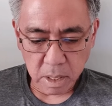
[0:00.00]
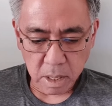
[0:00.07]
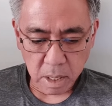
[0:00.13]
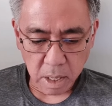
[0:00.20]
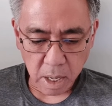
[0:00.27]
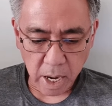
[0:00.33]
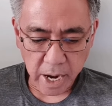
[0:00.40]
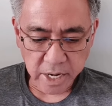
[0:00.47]

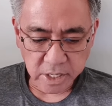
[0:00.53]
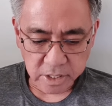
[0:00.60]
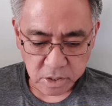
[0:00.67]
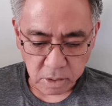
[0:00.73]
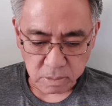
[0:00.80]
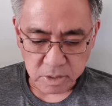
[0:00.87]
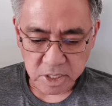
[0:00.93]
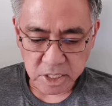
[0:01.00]
I just
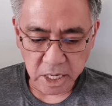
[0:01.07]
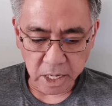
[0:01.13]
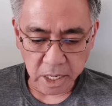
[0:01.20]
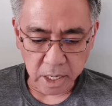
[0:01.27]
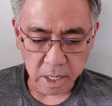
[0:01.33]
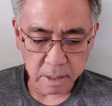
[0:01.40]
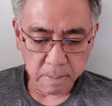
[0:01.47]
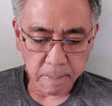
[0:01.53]
don't see
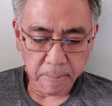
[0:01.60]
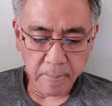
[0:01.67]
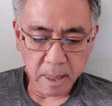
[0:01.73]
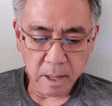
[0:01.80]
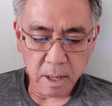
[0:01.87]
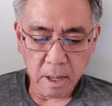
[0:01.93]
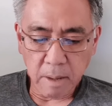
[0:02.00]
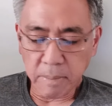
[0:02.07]
it.
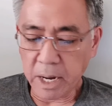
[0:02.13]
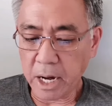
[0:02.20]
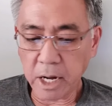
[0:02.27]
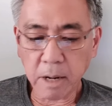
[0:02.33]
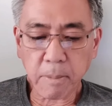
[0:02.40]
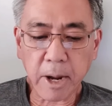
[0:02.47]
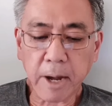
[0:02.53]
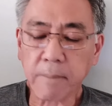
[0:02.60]
But
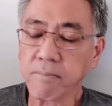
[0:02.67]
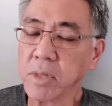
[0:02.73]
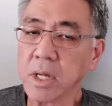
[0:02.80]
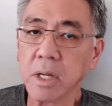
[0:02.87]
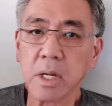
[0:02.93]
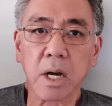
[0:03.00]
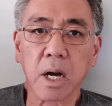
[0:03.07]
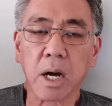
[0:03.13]
anyway,
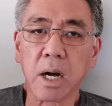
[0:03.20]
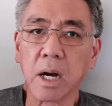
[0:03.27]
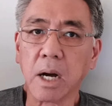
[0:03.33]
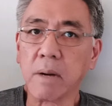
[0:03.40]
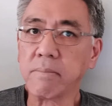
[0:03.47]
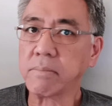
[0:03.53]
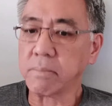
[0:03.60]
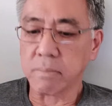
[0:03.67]

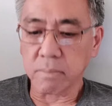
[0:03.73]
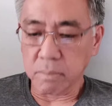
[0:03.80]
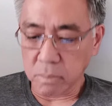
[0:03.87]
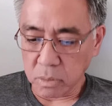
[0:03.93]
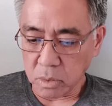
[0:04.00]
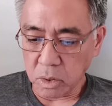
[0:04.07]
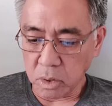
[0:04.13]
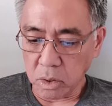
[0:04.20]

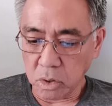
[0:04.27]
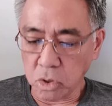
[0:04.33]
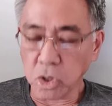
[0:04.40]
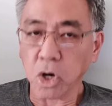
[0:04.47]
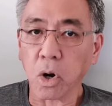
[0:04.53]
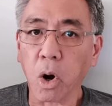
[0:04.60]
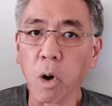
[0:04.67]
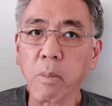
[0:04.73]
do
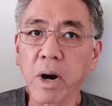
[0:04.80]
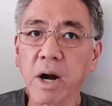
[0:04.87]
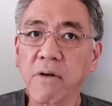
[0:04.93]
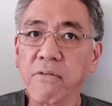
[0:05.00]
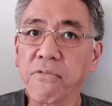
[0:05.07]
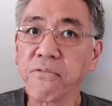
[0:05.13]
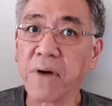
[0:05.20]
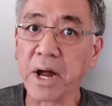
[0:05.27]
your homework,
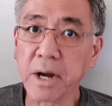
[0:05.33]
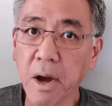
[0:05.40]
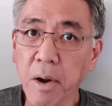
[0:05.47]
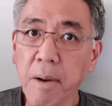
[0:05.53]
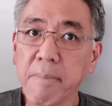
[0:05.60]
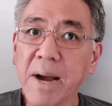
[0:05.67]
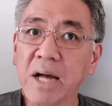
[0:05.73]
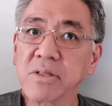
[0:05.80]
find out
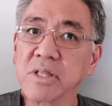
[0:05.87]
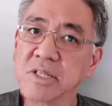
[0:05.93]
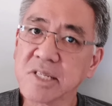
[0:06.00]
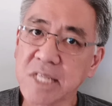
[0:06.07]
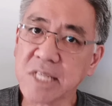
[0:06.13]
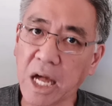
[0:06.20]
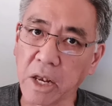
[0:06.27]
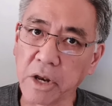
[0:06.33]
about the
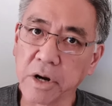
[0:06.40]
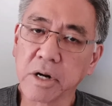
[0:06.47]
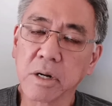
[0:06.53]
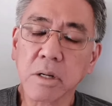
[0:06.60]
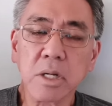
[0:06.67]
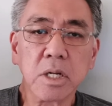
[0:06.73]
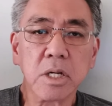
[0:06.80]
seller,